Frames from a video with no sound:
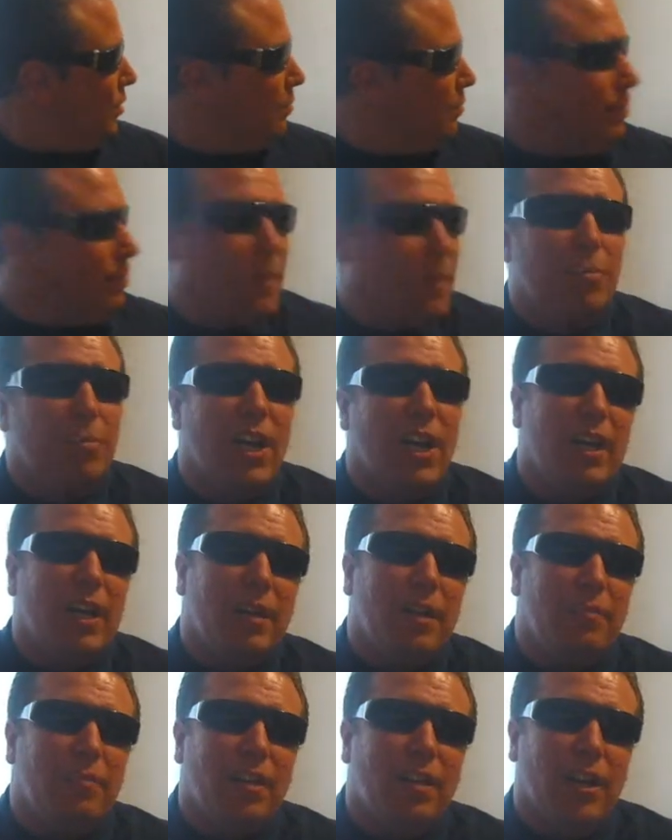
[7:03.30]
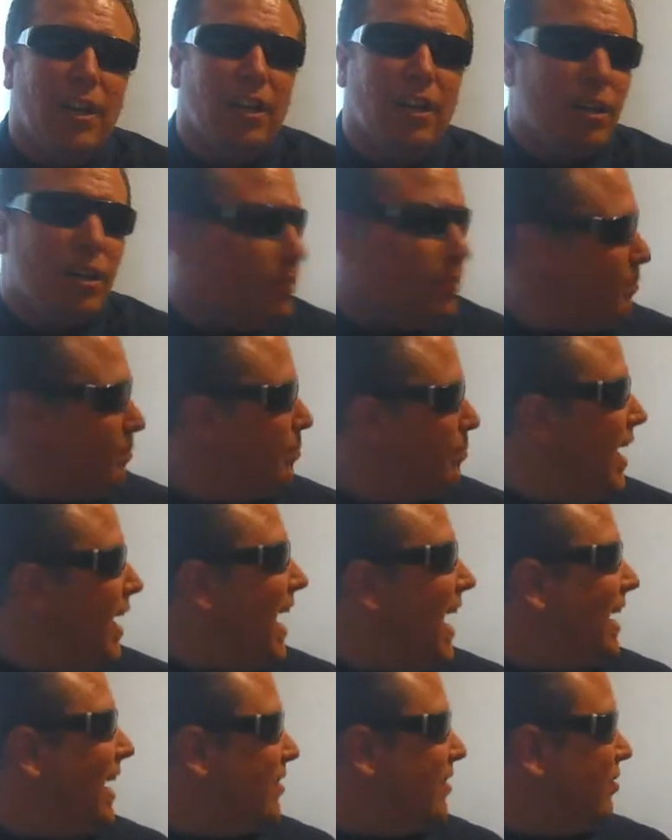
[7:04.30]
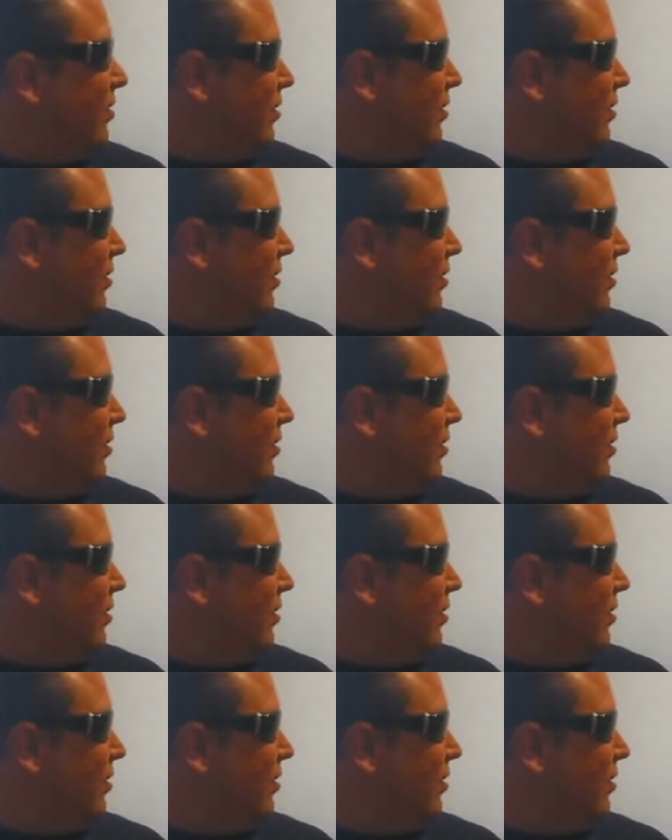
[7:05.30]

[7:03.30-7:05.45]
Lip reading: My buddy here, Max,